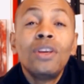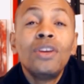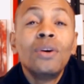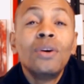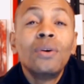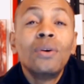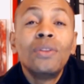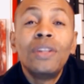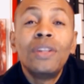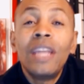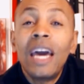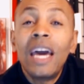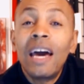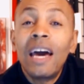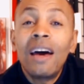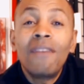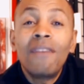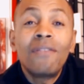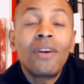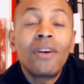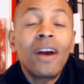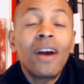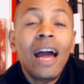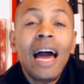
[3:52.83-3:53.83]
you'll
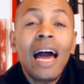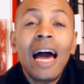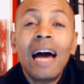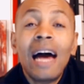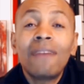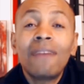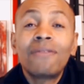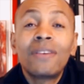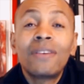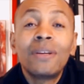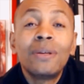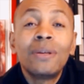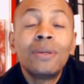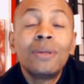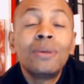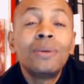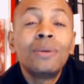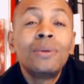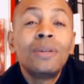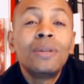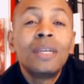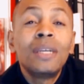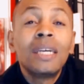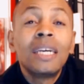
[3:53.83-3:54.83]
never have
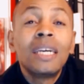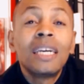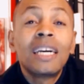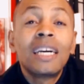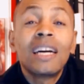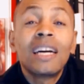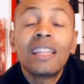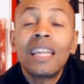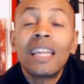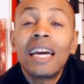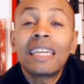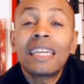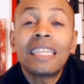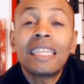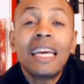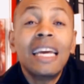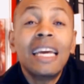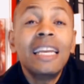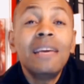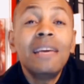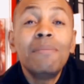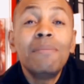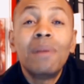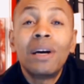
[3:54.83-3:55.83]
to collect
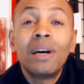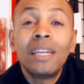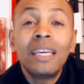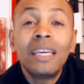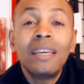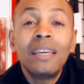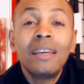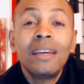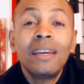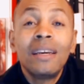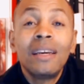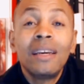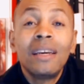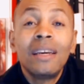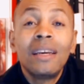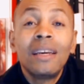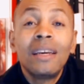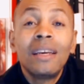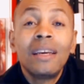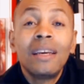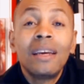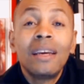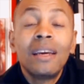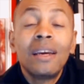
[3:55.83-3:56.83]
any money
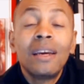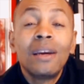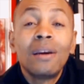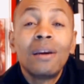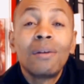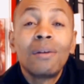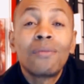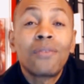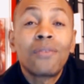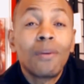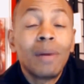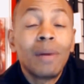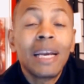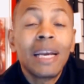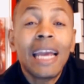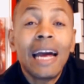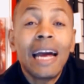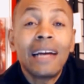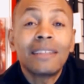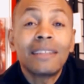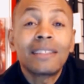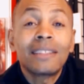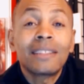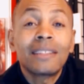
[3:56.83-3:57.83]
from a
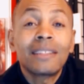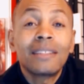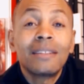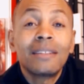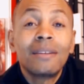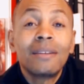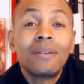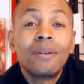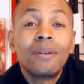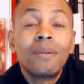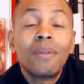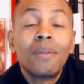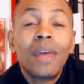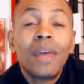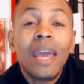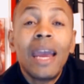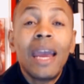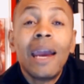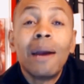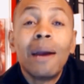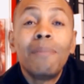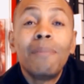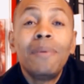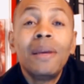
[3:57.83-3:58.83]
guest.
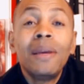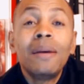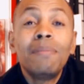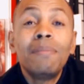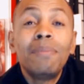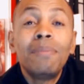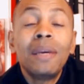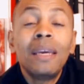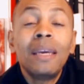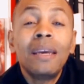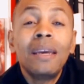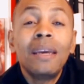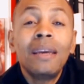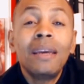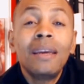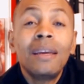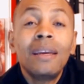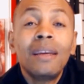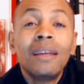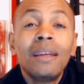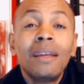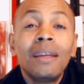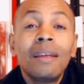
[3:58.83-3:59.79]
Airbnb